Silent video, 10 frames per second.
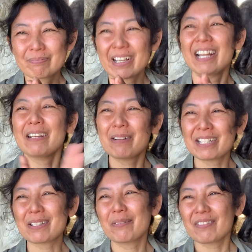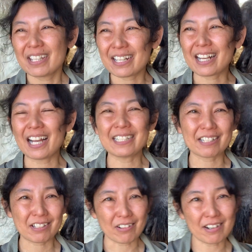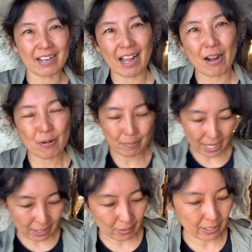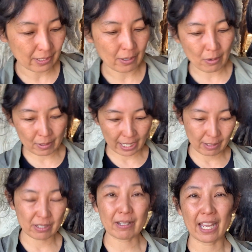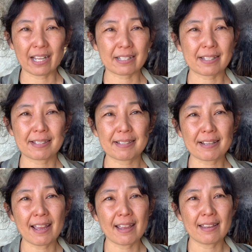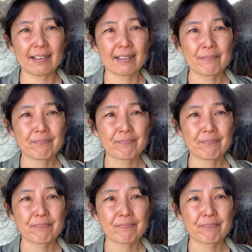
anyway, so it kind of started out by going, okay, you can't sustain